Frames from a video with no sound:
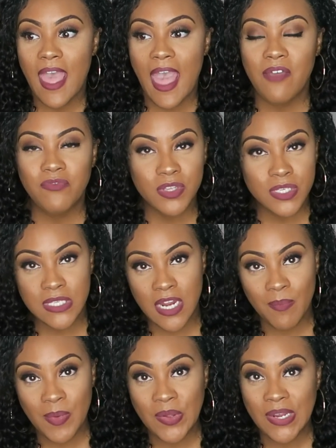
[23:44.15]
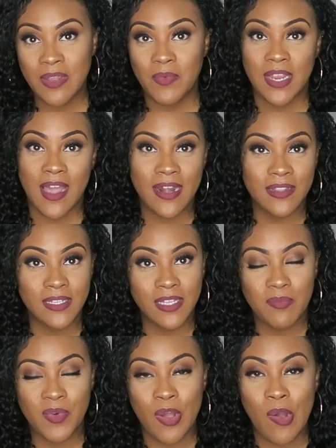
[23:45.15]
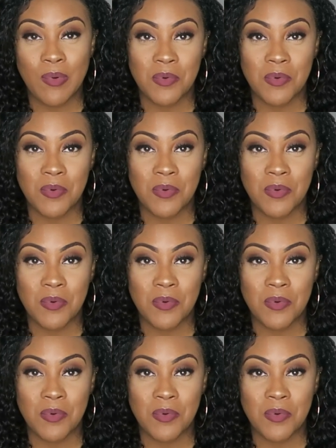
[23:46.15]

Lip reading: after the ceremony, we got in the limo,